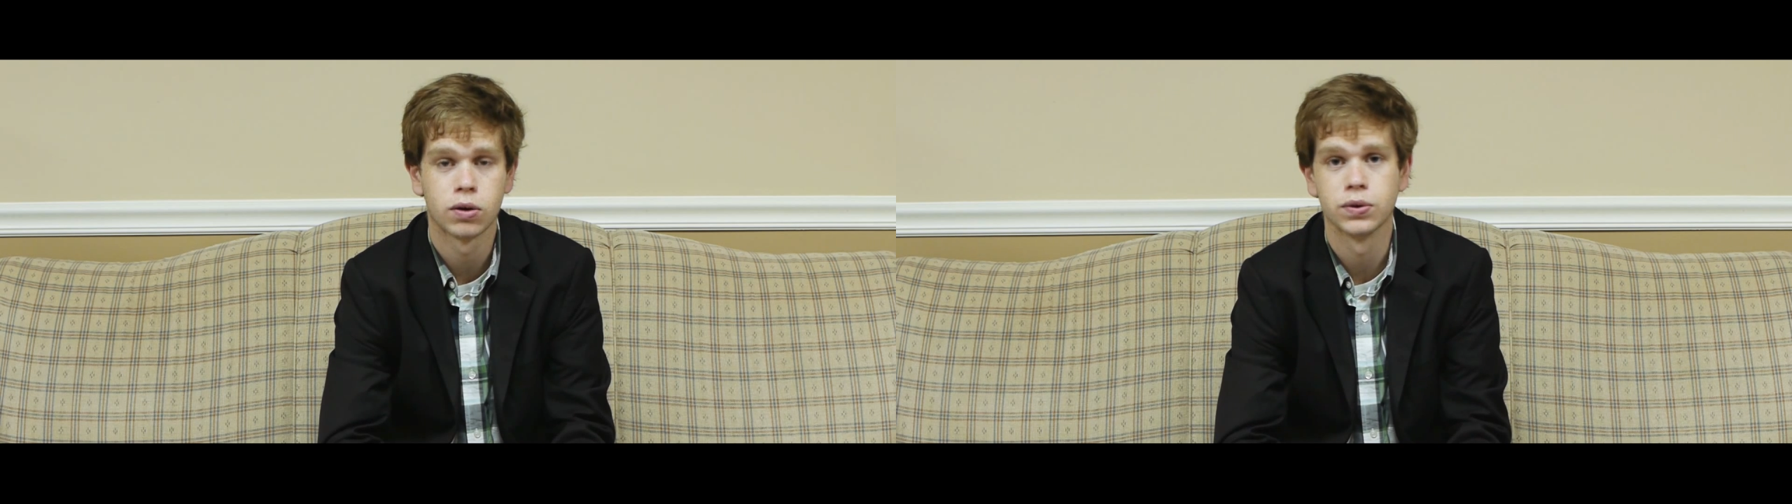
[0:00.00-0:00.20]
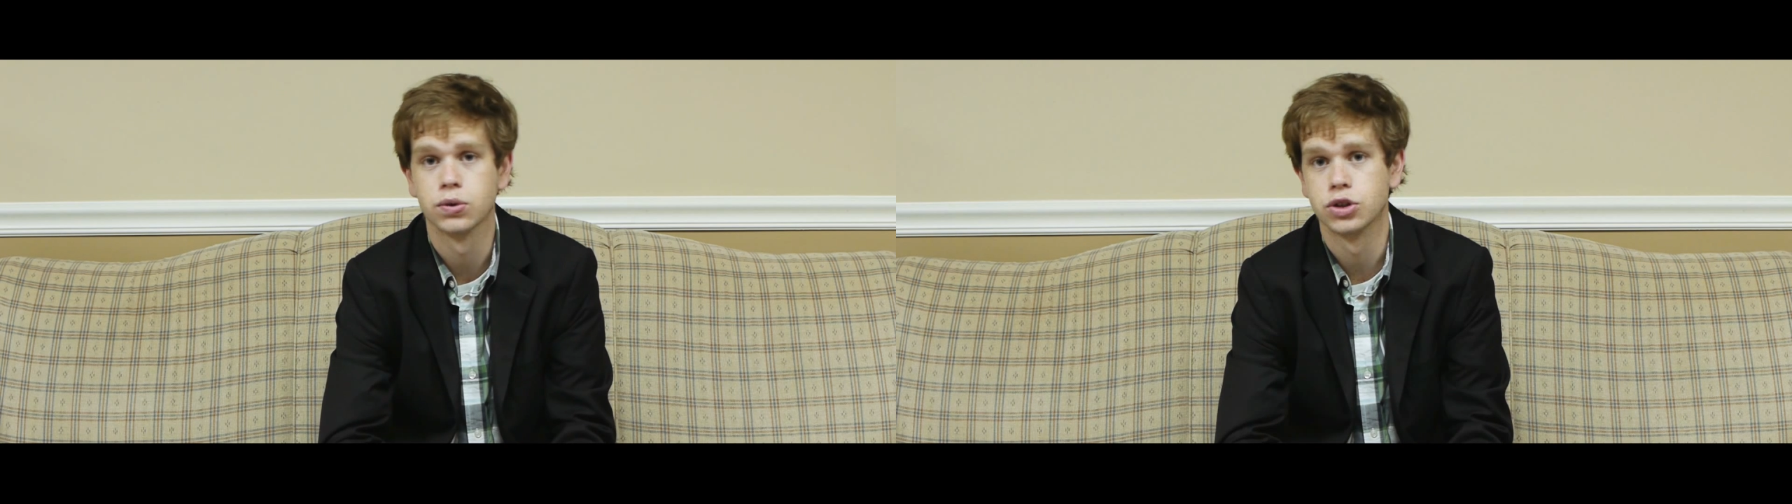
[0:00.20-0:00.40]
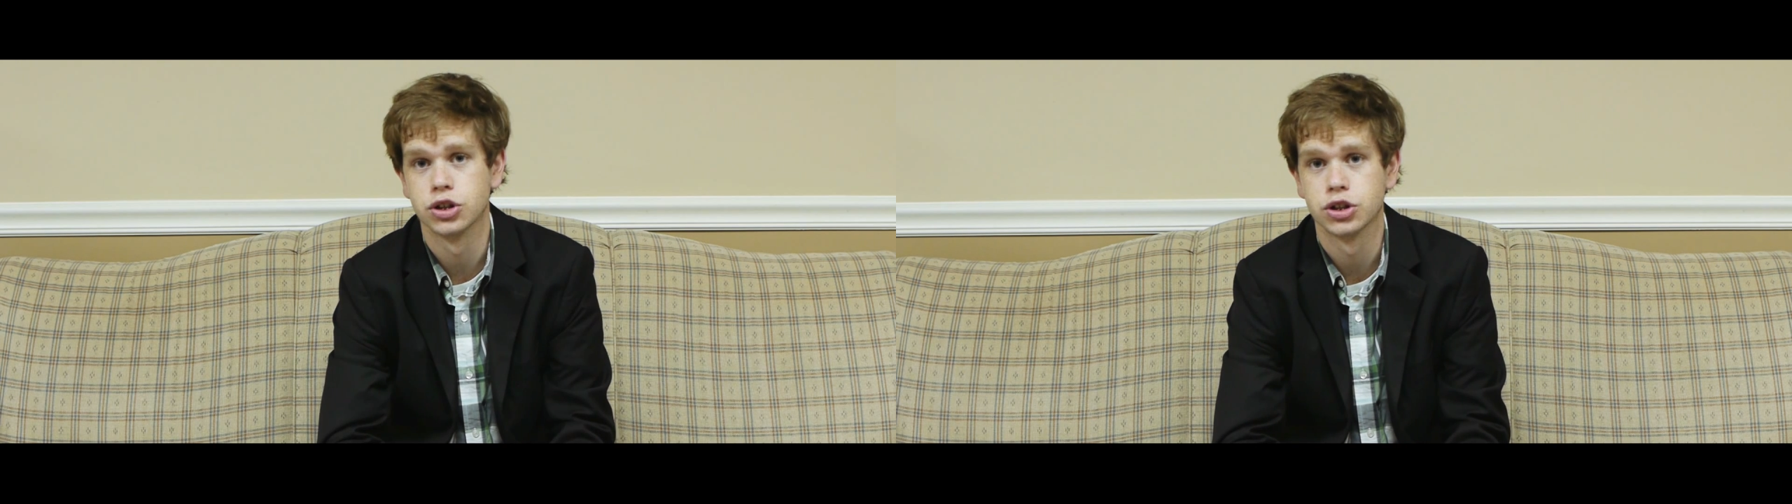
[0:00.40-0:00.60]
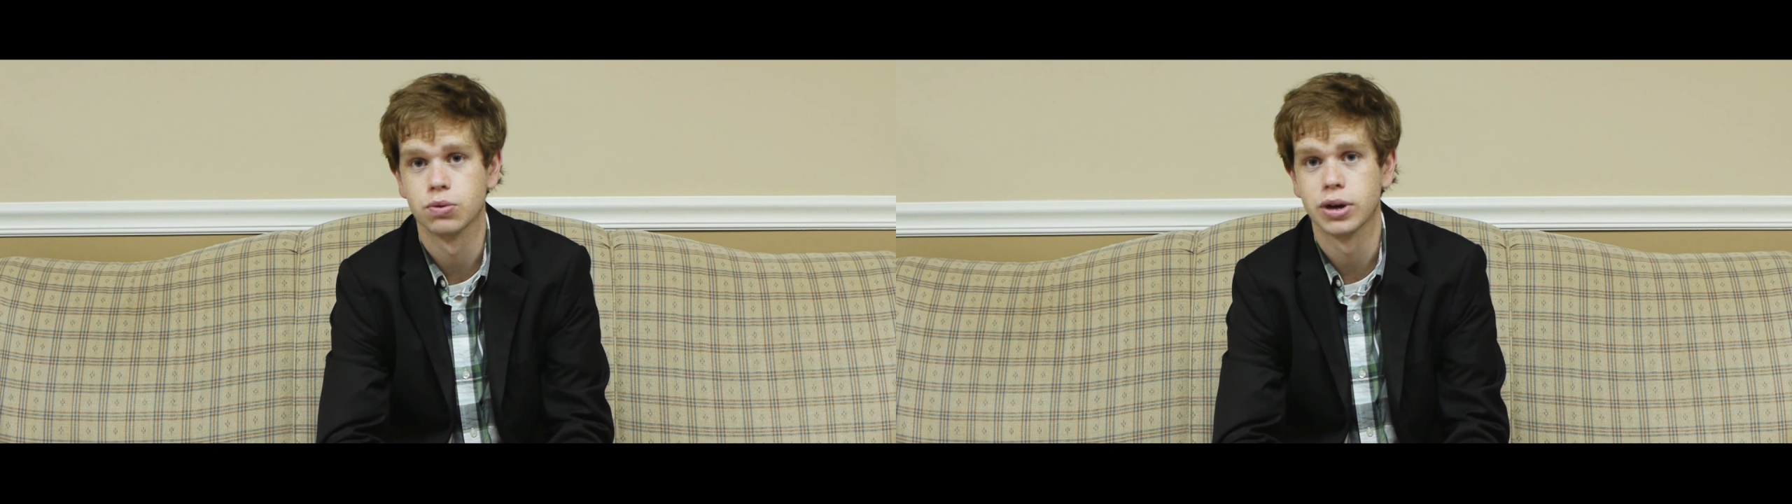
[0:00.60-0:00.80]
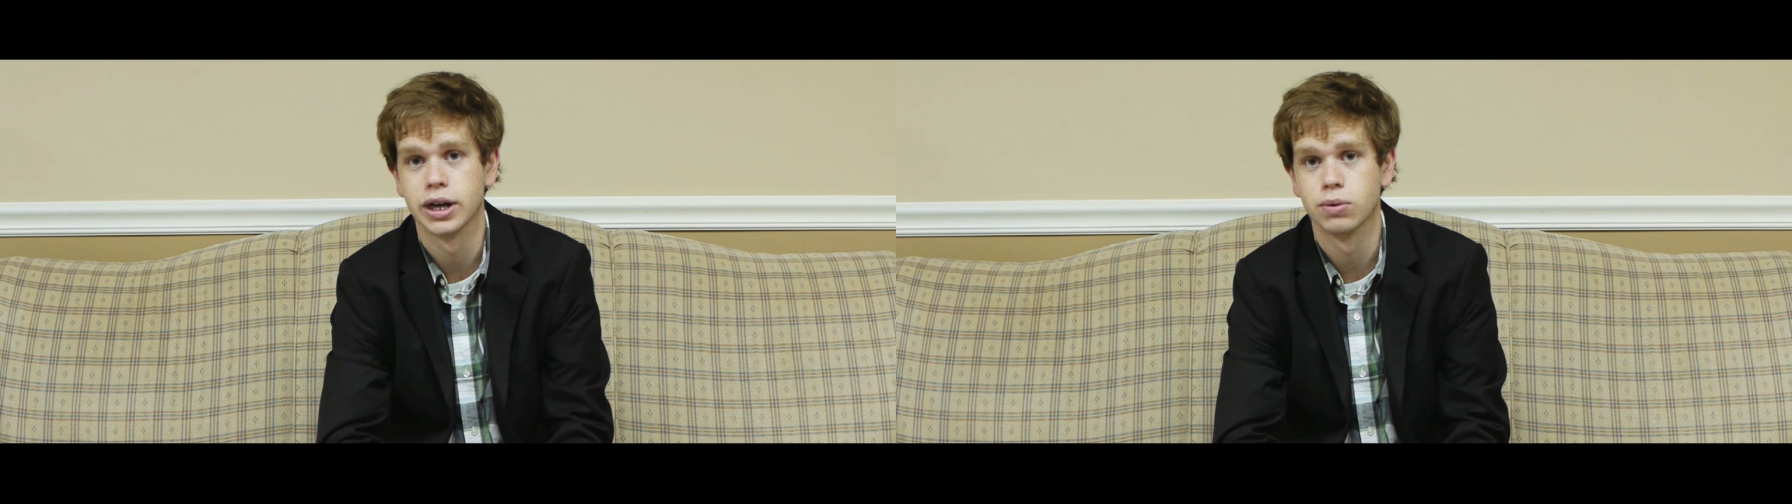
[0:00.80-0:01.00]
if it was just the
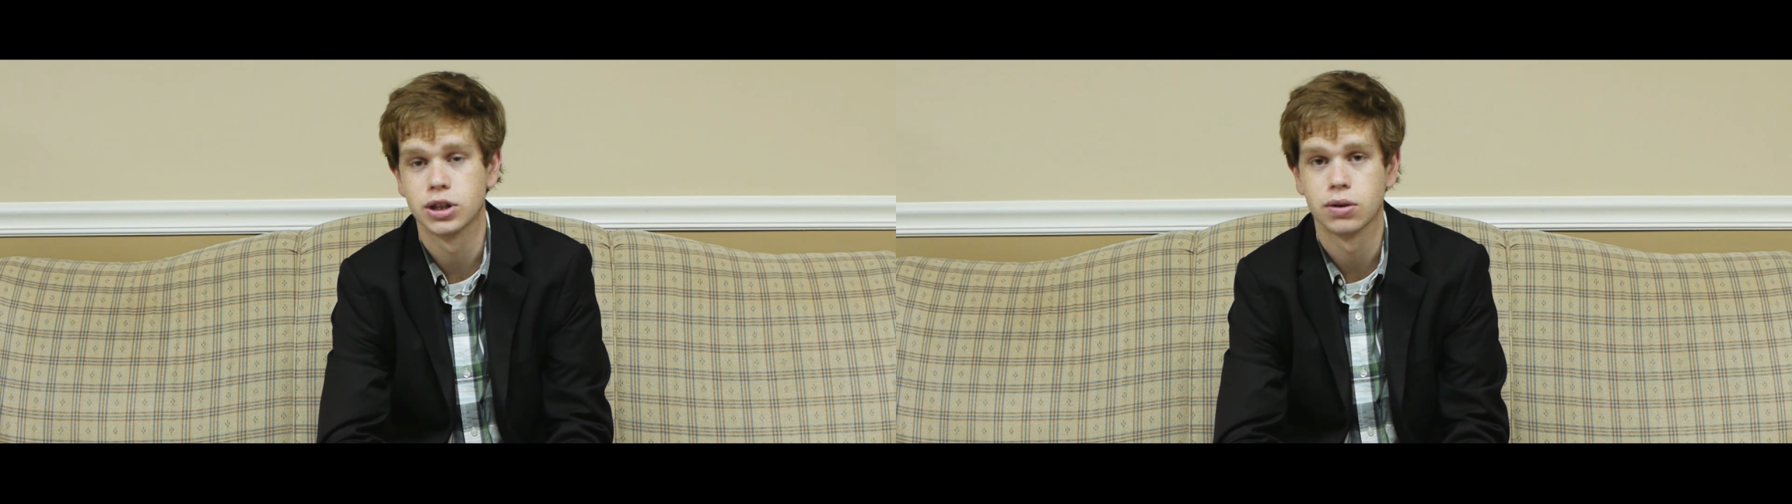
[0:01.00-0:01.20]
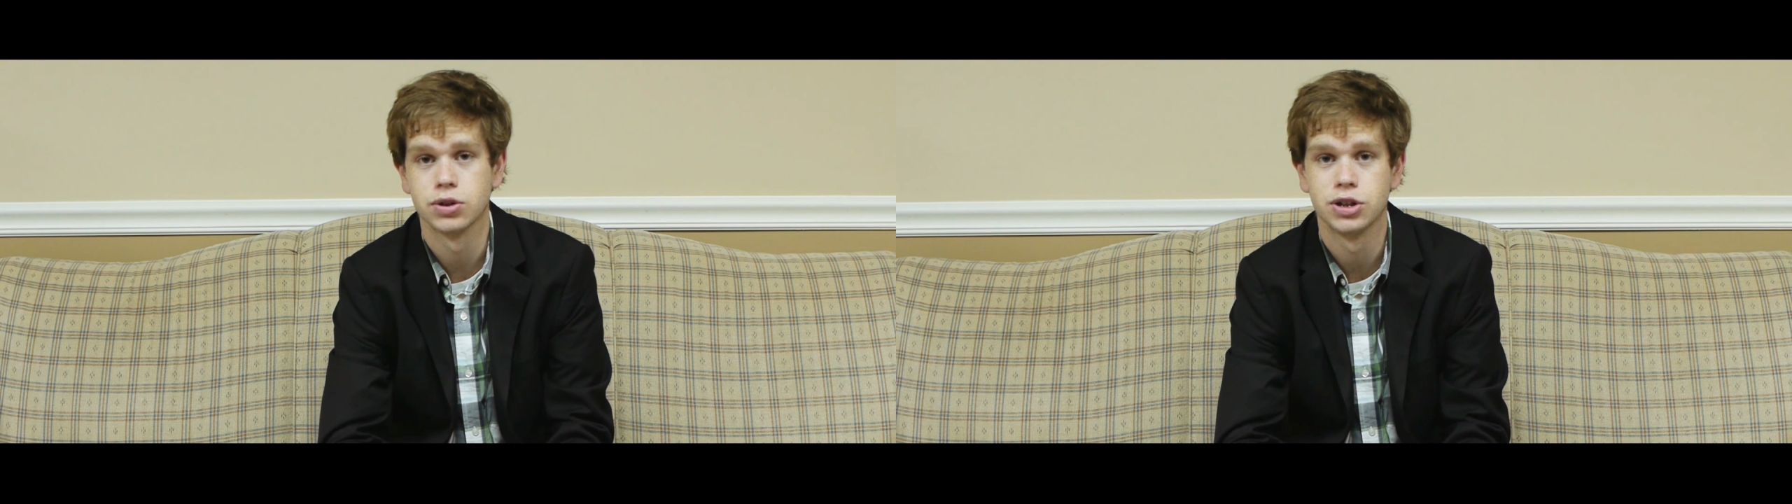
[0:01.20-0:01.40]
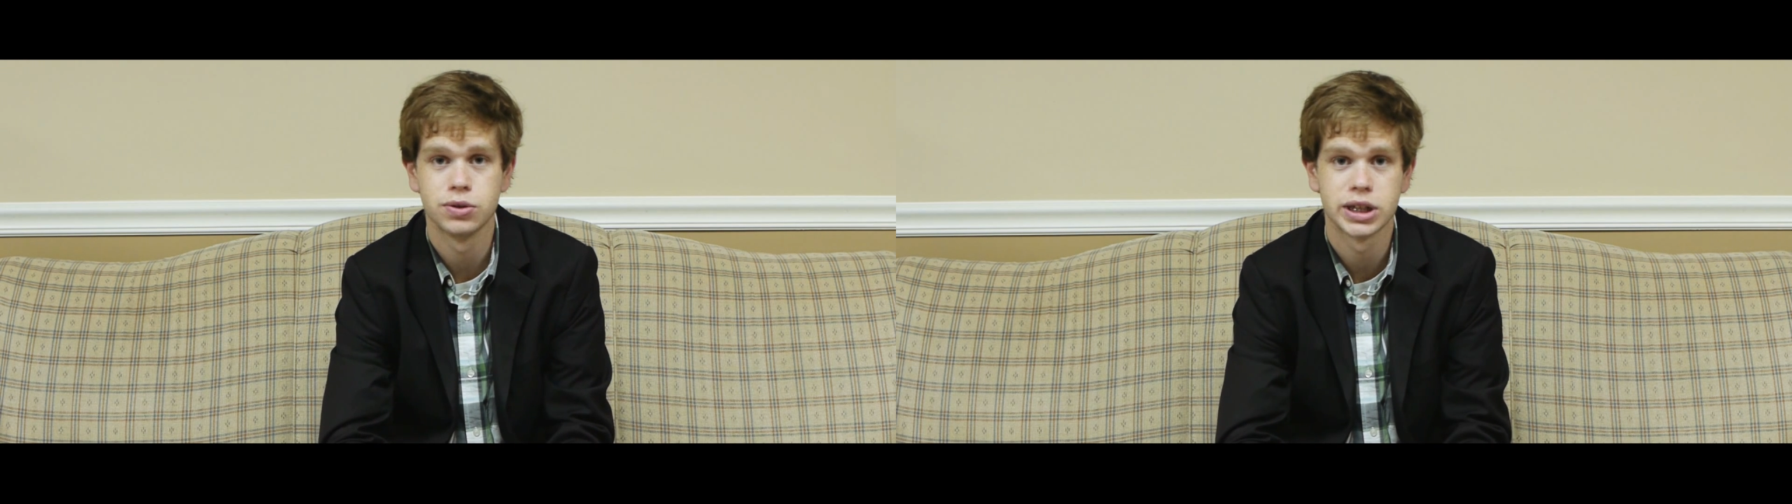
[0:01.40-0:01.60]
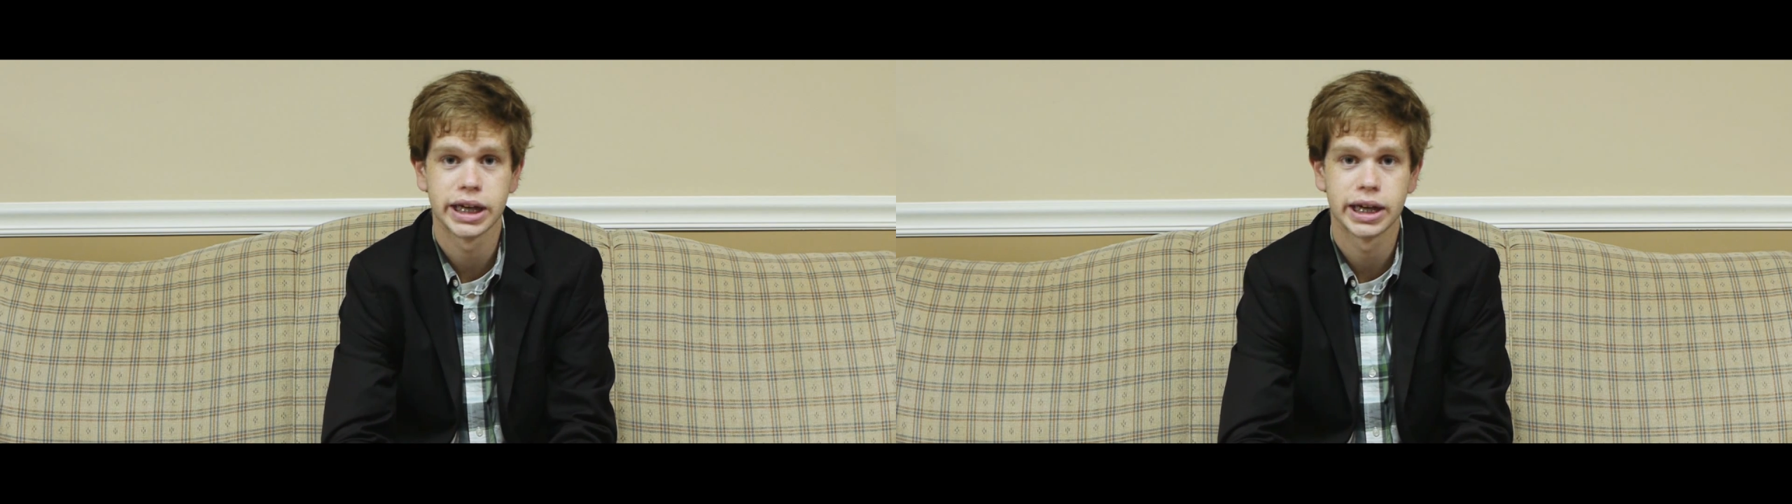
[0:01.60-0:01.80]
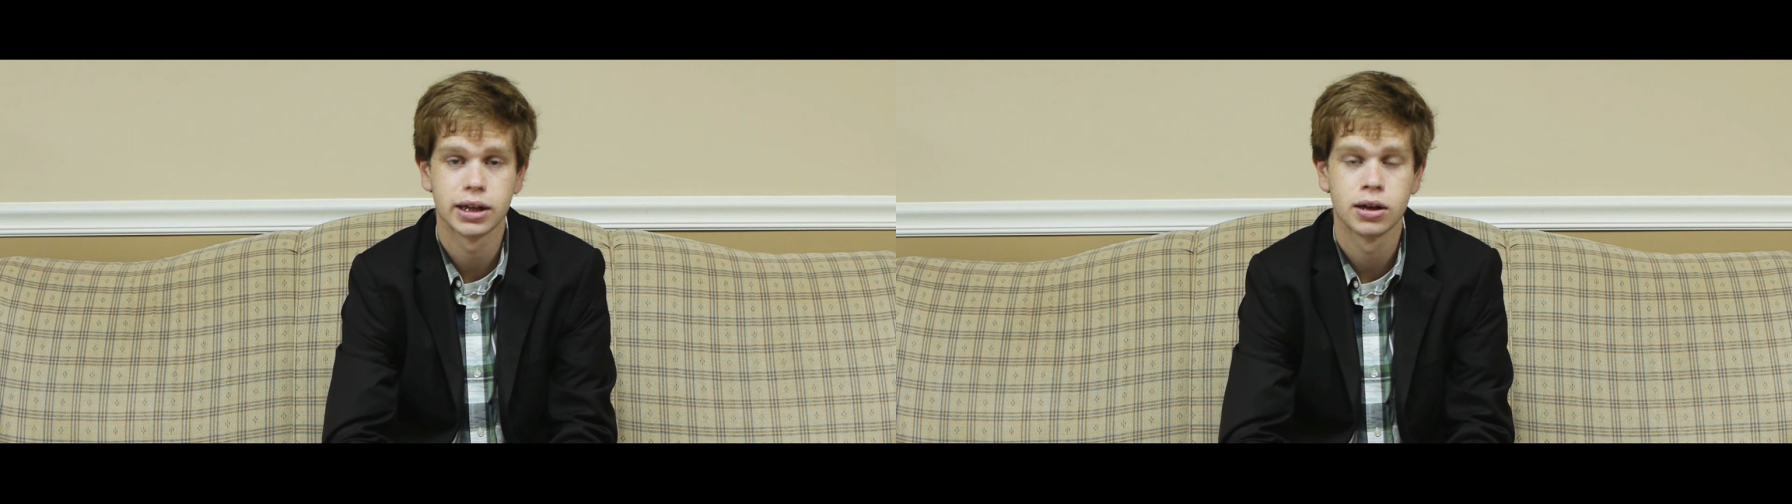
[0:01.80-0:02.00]
way in which I was
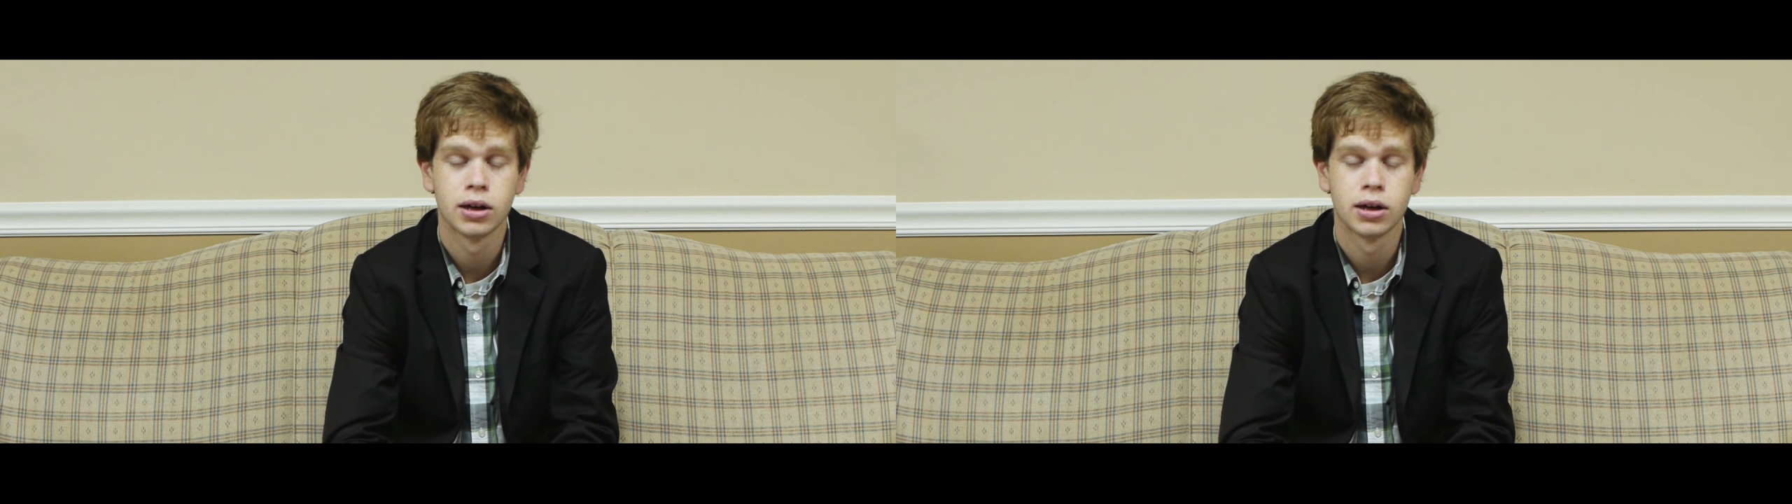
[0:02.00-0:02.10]
using it,